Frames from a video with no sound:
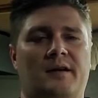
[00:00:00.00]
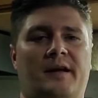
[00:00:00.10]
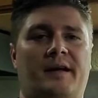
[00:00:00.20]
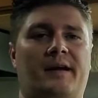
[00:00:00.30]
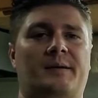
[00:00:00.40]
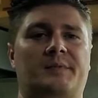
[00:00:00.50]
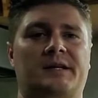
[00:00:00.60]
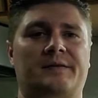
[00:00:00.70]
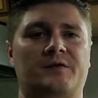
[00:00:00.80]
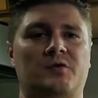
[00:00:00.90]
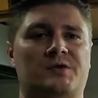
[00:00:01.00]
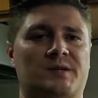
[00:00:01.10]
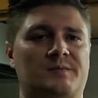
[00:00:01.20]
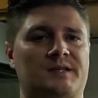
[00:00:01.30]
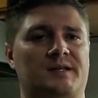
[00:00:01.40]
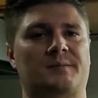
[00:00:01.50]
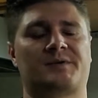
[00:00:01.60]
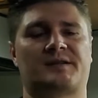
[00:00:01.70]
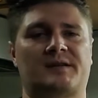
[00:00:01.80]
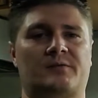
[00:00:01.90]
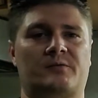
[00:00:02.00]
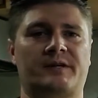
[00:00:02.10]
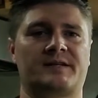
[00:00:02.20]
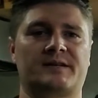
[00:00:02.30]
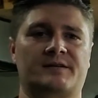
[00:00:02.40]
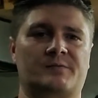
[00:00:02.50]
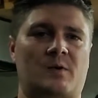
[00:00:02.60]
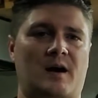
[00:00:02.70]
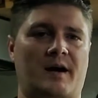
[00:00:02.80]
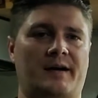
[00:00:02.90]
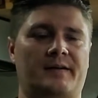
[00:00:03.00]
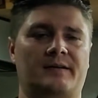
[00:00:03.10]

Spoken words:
and I'm going to give you some tips and reasons why